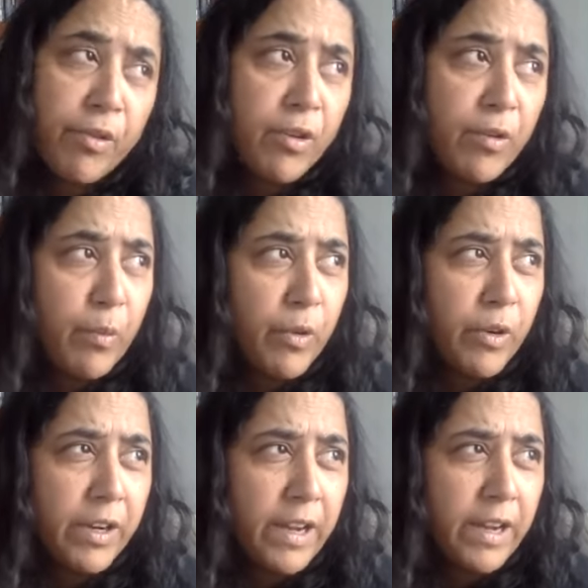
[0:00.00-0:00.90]

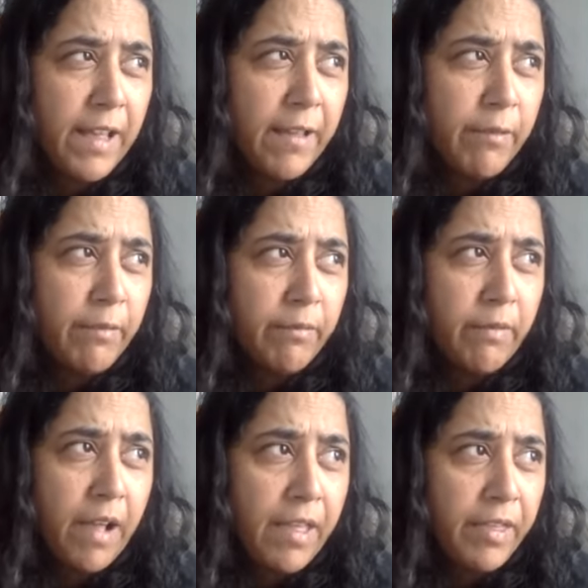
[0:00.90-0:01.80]
And the
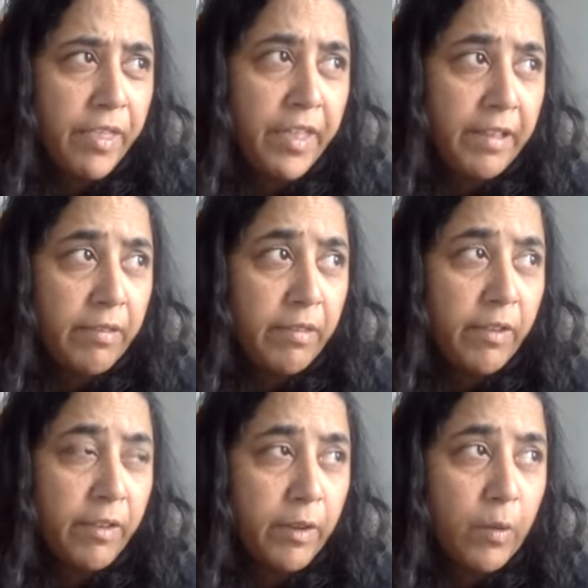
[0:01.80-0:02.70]
third work, I
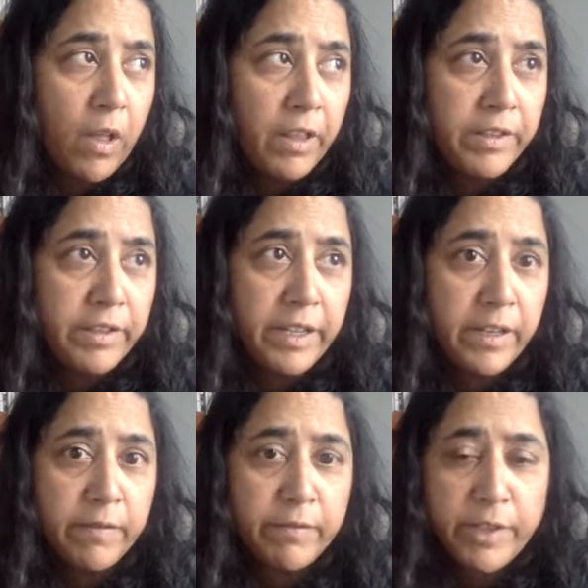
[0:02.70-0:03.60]
think the
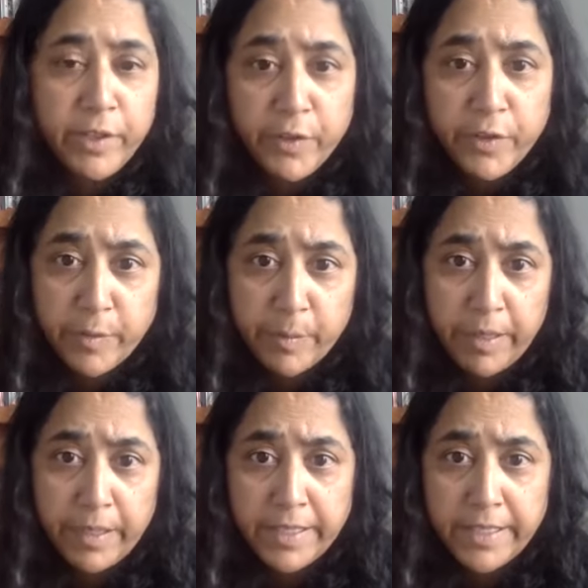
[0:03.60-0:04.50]
qualitative
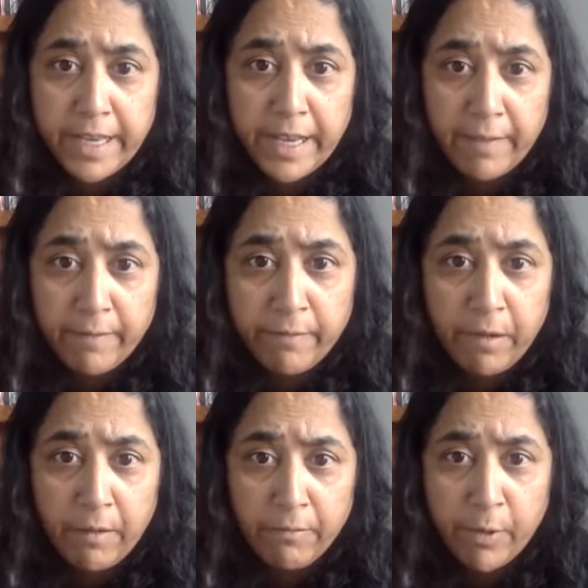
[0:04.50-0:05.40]
research piece that I
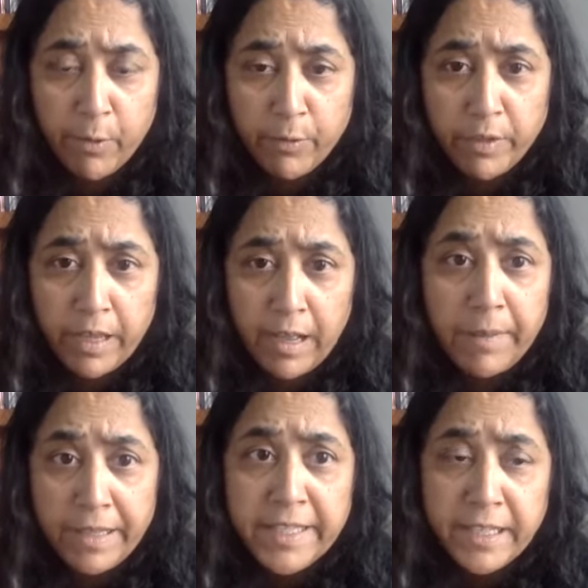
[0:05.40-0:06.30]
wrote,
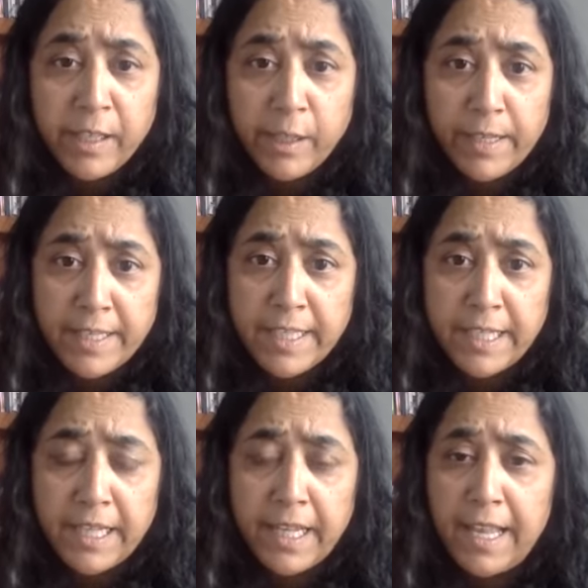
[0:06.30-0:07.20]
it's in
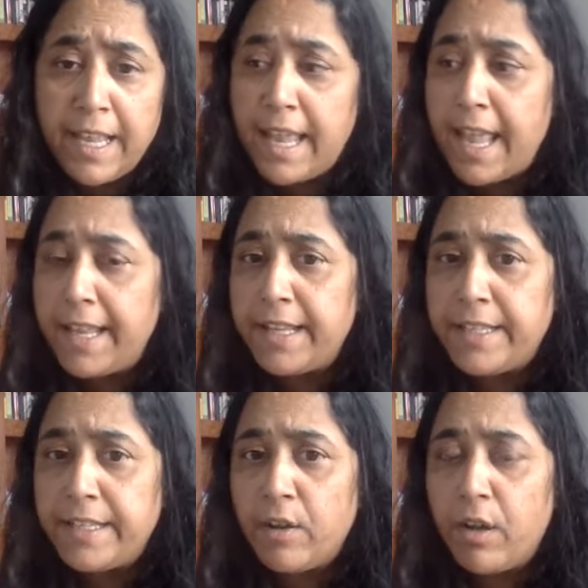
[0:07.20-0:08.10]
QSE, and it's
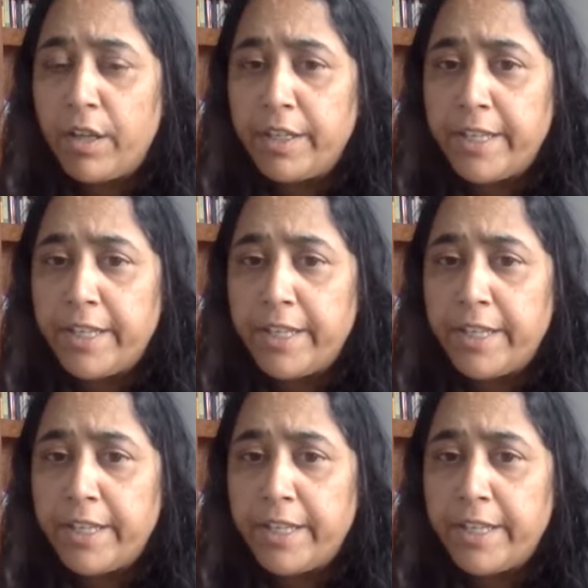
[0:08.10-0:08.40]
called